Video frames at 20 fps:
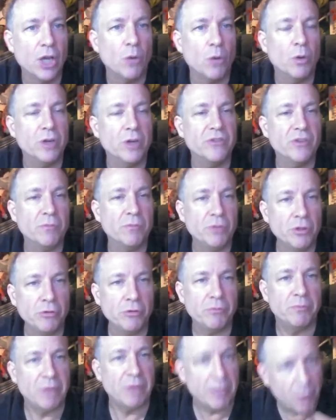whereas the
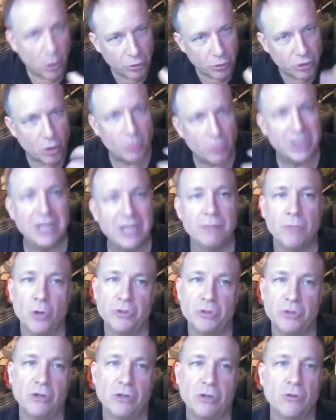blue, they both go and eat
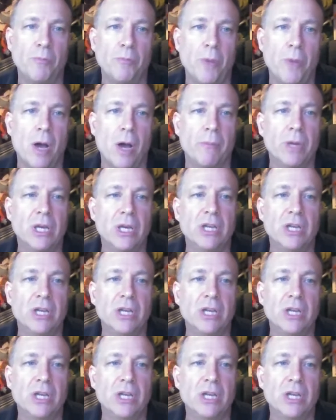motacú palm.